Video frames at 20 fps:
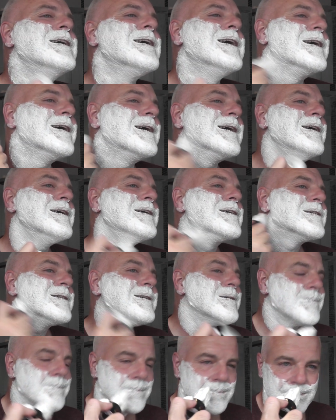
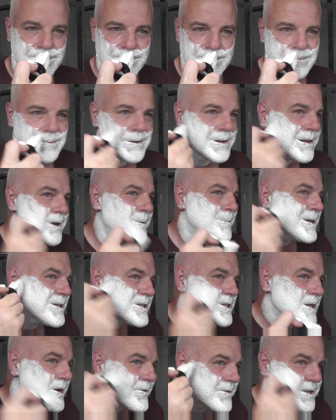little bit
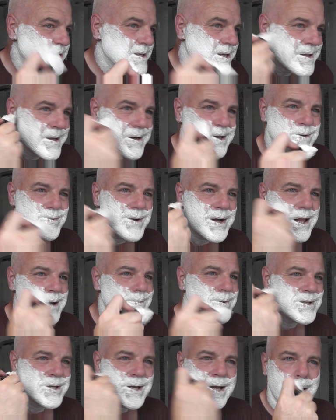of citrus in there as well,
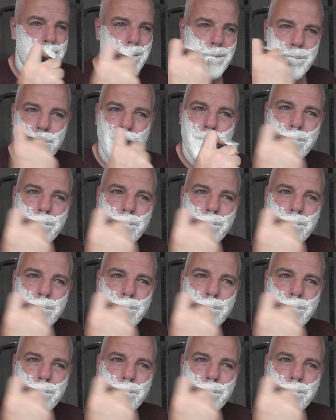I would say.